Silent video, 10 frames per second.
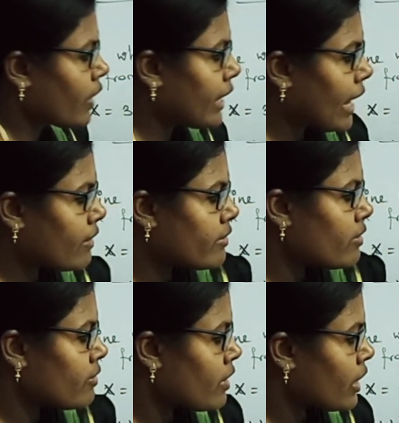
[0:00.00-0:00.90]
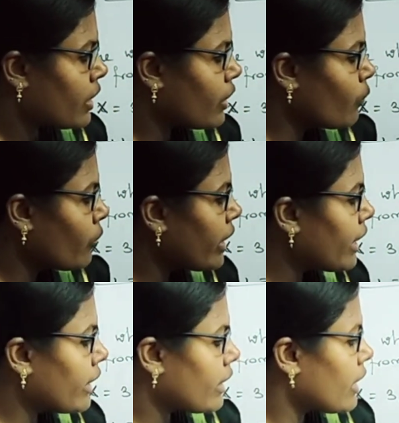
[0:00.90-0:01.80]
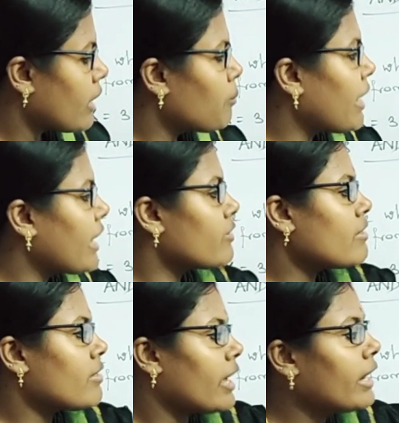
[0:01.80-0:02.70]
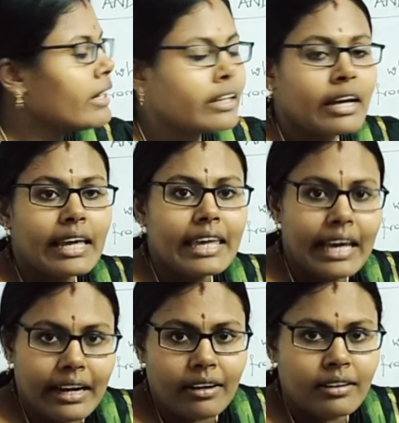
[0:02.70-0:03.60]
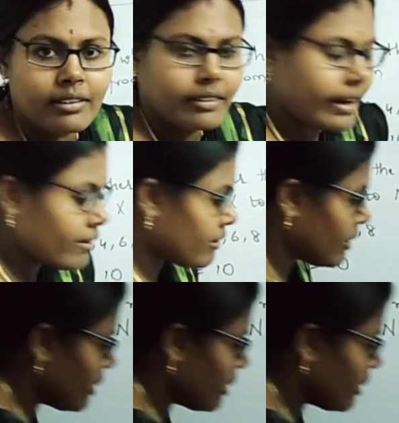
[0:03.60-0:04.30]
it has its unique images in N. Yes?